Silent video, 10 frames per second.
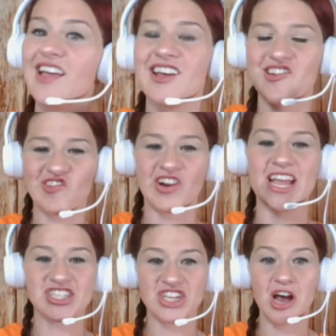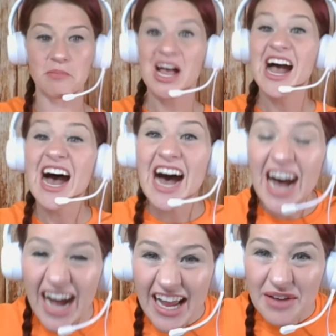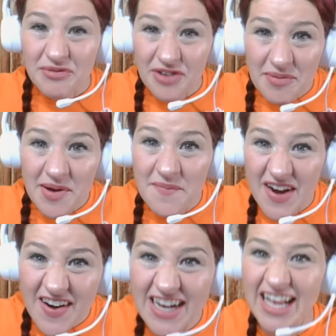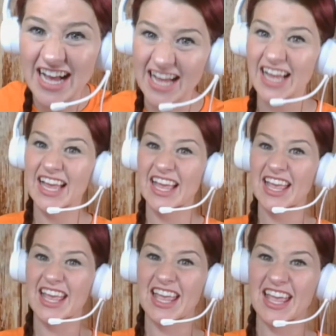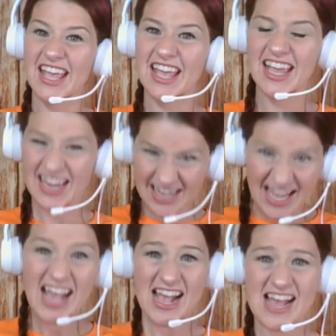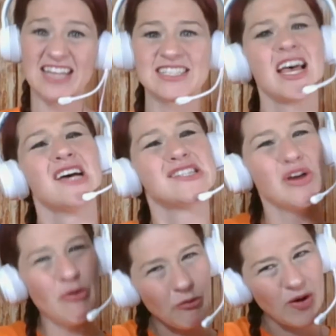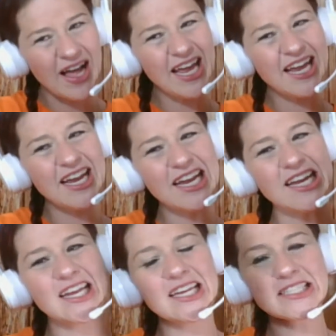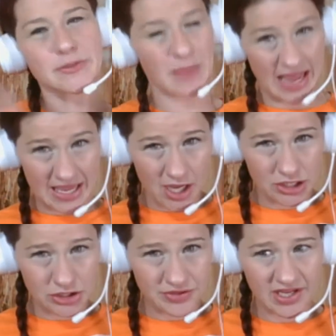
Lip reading: Great job. I am from America. Yes. So, what is my country?